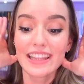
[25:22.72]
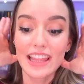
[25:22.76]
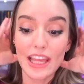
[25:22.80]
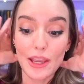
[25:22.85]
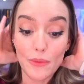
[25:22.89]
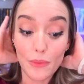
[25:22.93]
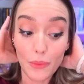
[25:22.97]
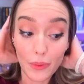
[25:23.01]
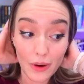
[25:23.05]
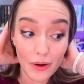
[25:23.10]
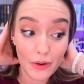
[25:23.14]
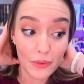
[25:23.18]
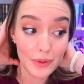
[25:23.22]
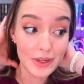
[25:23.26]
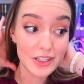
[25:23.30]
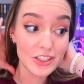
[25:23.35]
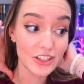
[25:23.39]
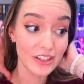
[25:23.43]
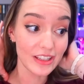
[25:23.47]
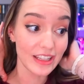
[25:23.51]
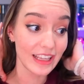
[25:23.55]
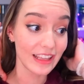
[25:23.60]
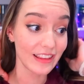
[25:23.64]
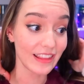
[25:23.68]
They were
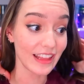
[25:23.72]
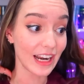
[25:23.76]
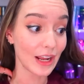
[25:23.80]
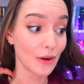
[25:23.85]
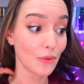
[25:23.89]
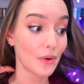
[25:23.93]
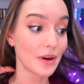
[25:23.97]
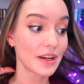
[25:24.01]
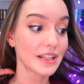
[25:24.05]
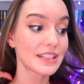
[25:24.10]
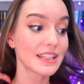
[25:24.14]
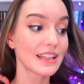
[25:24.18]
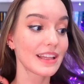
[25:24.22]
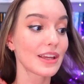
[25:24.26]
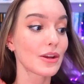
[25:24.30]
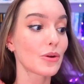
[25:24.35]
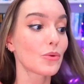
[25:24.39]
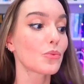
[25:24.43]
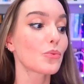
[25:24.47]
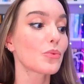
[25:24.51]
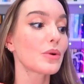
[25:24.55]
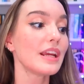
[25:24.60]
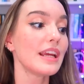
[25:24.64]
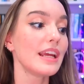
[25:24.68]
originally that I wanted to like
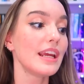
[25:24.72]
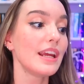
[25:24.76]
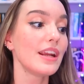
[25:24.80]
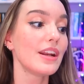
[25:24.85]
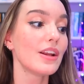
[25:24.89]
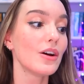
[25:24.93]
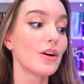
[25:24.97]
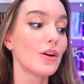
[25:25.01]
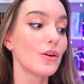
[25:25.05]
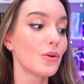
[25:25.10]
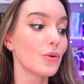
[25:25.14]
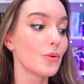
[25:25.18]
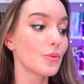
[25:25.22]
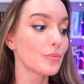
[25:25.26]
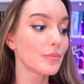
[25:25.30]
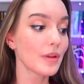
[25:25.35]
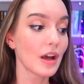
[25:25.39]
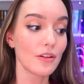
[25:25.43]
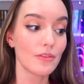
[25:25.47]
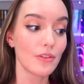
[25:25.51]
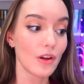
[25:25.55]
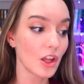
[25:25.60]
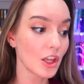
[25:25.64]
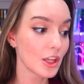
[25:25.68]
read
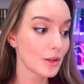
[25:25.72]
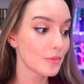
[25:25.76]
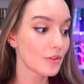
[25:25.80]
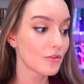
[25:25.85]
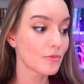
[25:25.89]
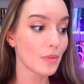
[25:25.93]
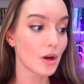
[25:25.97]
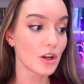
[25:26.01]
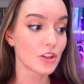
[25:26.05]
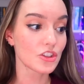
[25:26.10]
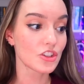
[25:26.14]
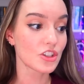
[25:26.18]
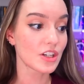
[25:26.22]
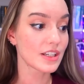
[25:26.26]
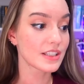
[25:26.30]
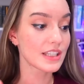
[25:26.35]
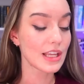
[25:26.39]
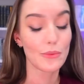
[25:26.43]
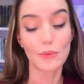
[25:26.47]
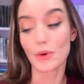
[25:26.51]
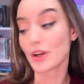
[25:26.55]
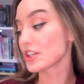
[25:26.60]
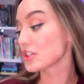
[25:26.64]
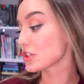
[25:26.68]
a volume of Monstrous.
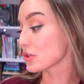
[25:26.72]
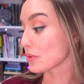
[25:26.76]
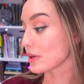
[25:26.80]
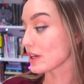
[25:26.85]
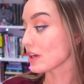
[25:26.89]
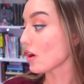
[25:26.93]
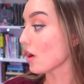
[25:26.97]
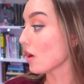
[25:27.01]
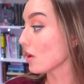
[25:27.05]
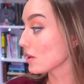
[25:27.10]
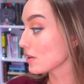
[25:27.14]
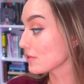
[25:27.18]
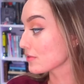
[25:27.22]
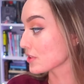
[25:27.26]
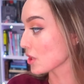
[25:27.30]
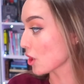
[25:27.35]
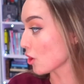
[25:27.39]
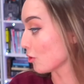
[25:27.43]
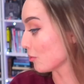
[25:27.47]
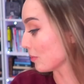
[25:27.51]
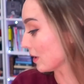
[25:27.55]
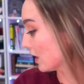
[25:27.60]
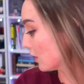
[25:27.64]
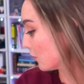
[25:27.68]
I wanted to read all of
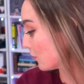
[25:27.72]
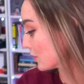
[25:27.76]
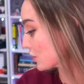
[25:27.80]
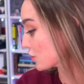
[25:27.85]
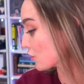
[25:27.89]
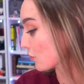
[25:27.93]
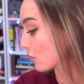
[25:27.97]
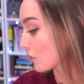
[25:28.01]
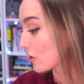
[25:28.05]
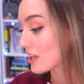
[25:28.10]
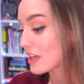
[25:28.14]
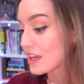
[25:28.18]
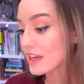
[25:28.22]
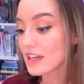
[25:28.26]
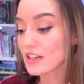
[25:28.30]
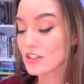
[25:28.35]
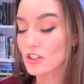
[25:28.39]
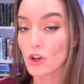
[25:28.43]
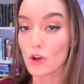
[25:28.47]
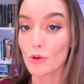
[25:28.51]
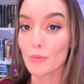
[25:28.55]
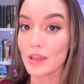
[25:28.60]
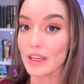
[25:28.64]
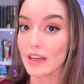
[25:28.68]
Tomy, which looking at
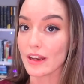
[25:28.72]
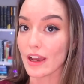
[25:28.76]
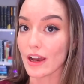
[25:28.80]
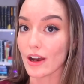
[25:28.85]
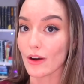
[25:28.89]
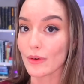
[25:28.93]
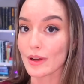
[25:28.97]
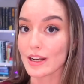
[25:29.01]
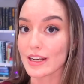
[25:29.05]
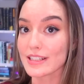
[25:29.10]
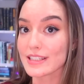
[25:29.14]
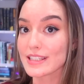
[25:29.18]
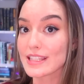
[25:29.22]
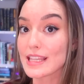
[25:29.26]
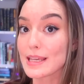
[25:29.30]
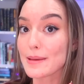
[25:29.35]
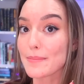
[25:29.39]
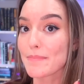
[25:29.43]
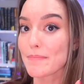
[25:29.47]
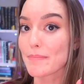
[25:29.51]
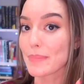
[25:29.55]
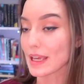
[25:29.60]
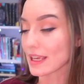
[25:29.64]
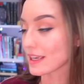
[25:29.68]
Tomy now, it is
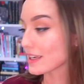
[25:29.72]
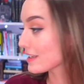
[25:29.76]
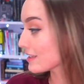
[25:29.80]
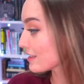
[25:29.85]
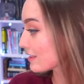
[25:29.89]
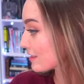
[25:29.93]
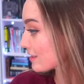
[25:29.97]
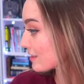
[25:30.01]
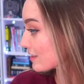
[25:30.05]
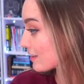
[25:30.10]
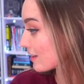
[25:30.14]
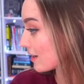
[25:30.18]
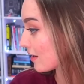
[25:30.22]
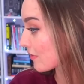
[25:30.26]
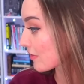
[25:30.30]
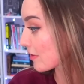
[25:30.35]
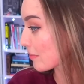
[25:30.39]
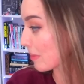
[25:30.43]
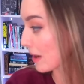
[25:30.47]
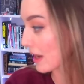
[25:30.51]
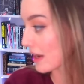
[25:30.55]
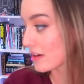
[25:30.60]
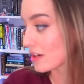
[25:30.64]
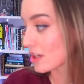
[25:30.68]
the biggest of the
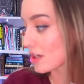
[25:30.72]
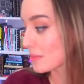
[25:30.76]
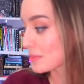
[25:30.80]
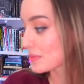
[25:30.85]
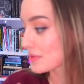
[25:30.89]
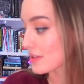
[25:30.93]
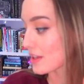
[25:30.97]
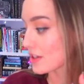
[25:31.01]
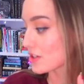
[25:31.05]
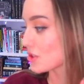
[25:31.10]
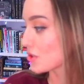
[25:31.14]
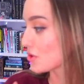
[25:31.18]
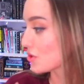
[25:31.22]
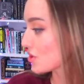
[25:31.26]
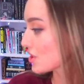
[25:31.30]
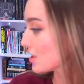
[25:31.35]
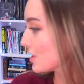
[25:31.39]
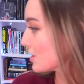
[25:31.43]
bind-ups that Junji